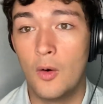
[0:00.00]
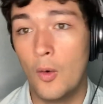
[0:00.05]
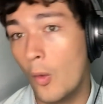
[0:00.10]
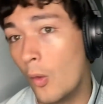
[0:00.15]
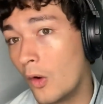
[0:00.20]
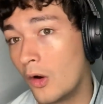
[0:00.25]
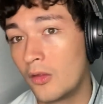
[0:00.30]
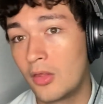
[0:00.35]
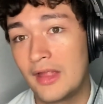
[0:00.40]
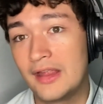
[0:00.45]

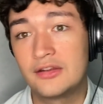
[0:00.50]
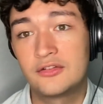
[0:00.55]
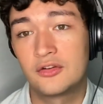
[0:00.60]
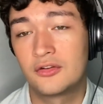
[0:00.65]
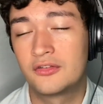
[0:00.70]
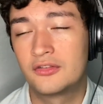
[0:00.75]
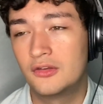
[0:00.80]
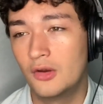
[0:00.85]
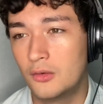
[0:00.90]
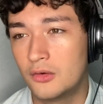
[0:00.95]
or like
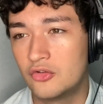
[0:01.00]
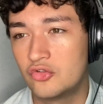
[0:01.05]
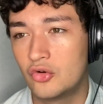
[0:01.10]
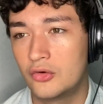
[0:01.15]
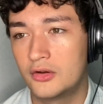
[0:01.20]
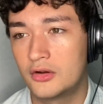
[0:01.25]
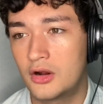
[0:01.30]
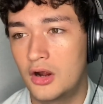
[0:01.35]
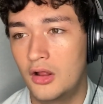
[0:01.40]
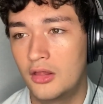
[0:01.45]
just don't enjoy
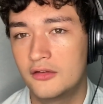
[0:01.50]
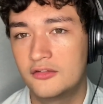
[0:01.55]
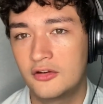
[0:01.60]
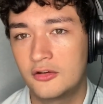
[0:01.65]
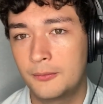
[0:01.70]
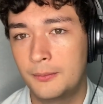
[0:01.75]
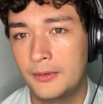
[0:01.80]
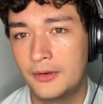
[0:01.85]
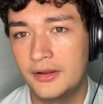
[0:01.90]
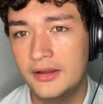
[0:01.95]
your college
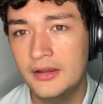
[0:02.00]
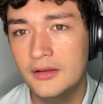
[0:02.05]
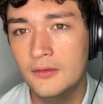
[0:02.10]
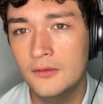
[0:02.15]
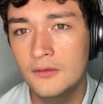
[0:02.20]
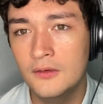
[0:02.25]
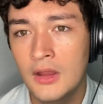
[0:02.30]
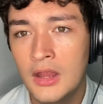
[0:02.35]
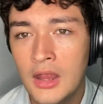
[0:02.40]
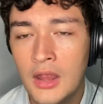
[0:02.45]
experience.